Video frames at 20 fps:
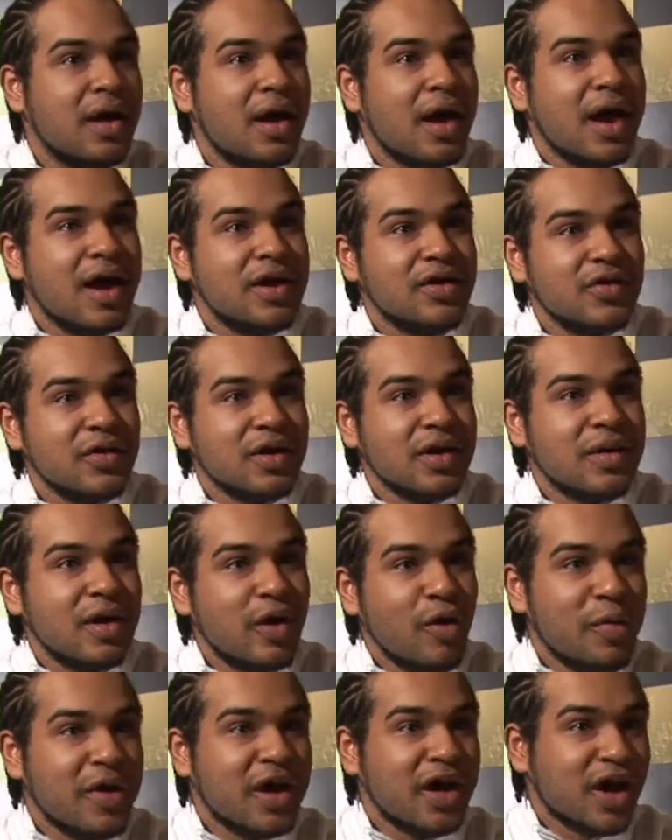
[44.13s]
and doing a
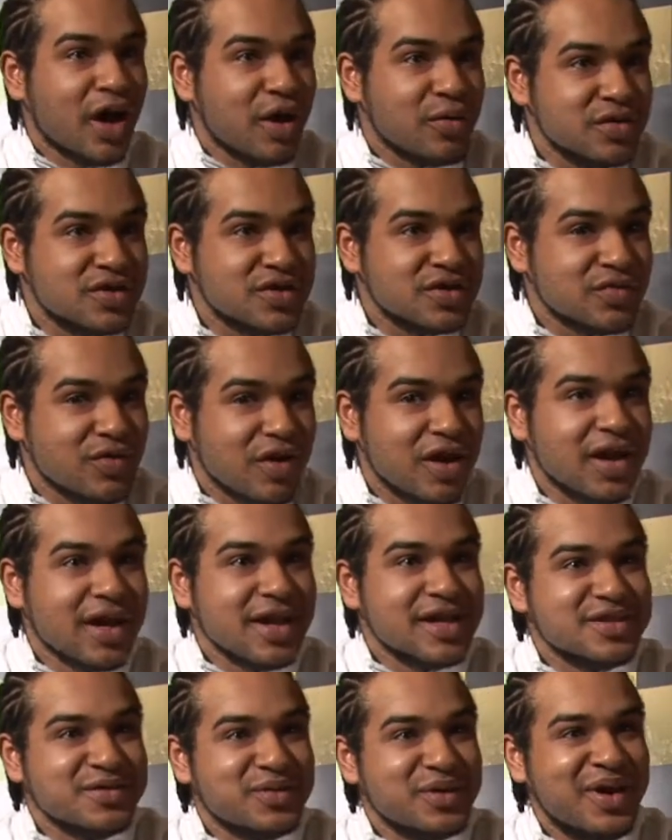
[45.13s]
little bit of ghost
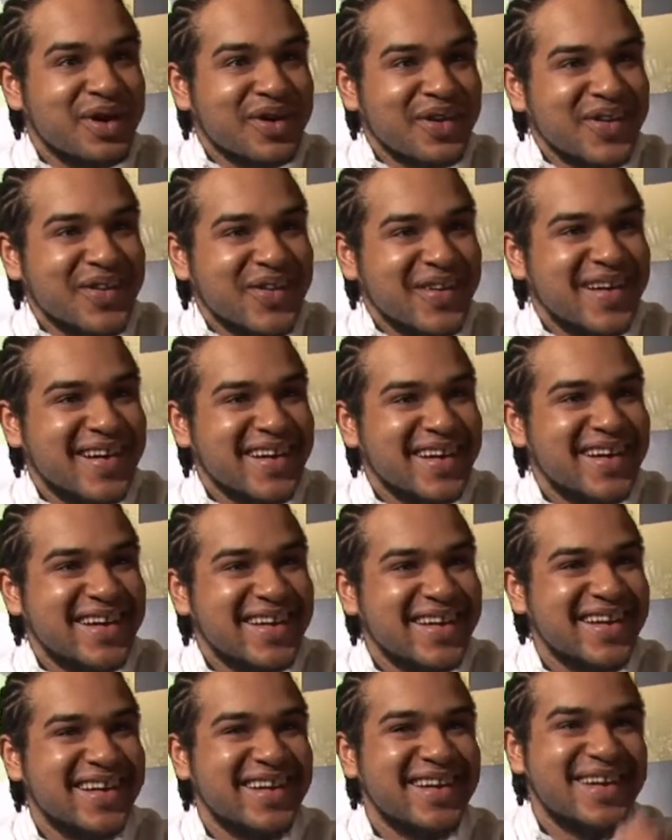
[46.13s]
writing as well,
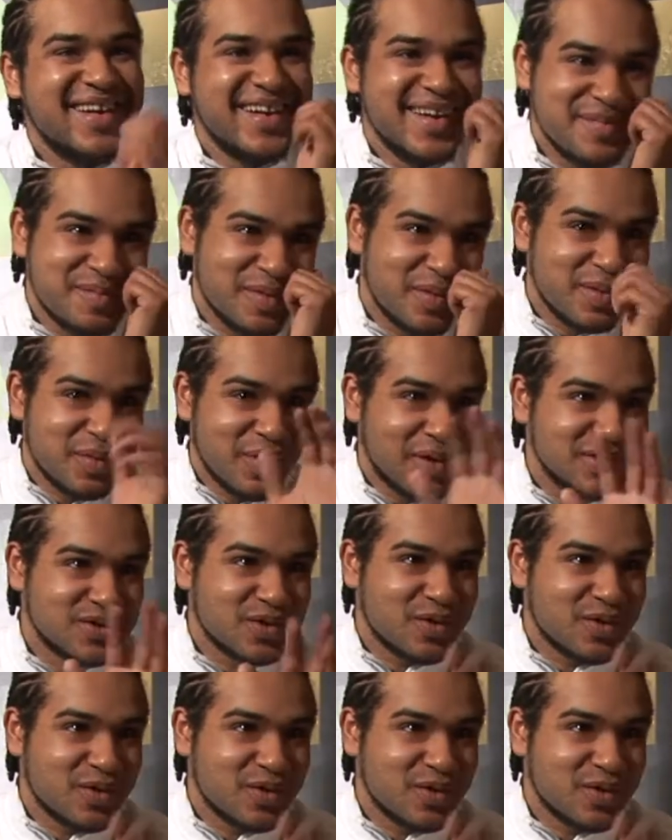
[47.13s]
but we won't